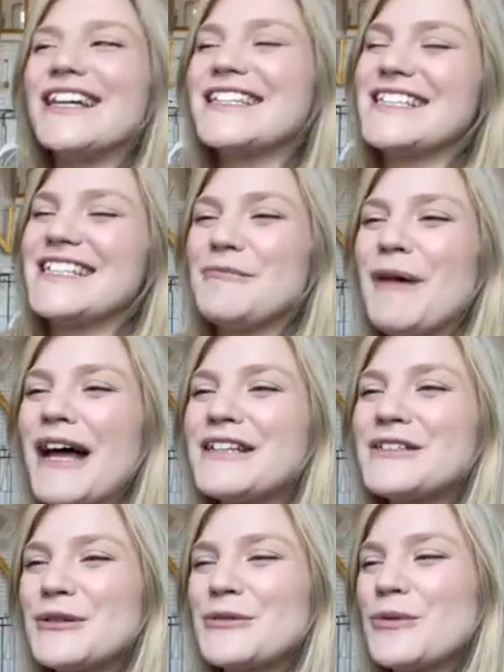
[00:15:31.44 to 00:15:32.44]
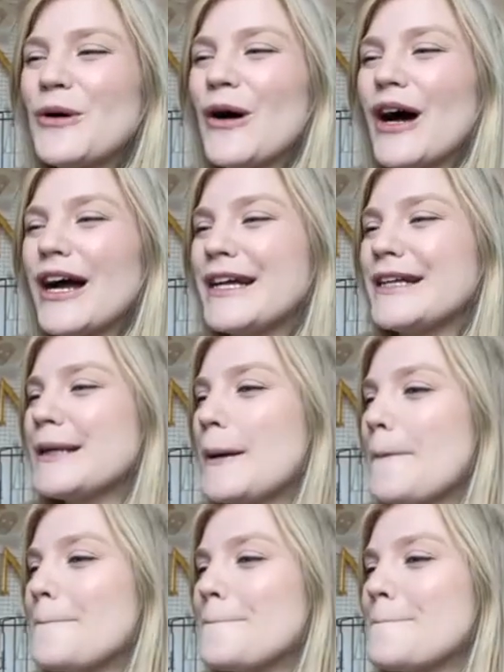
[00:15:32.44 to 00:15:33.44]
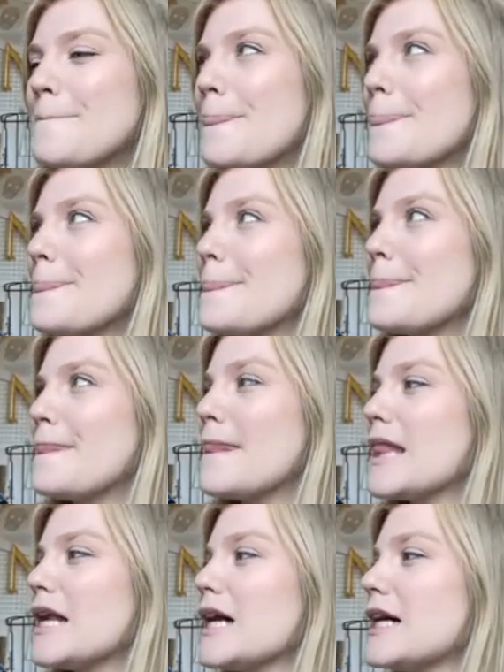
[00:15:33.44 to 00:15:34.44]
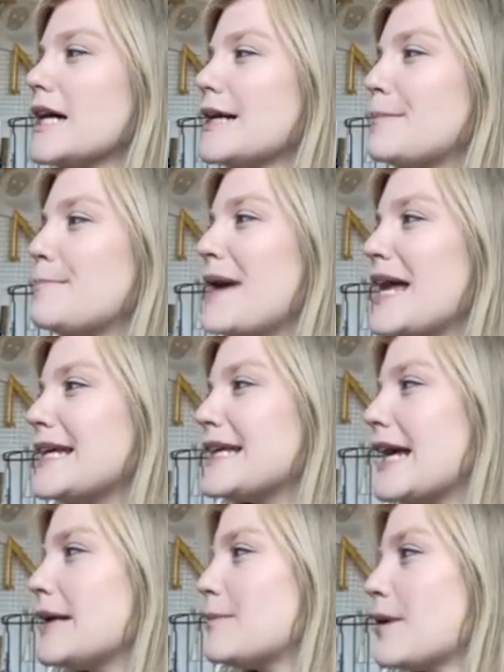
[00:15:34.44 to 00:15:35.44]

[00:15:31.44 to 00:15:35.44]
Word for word: because it depends on what I I'm making,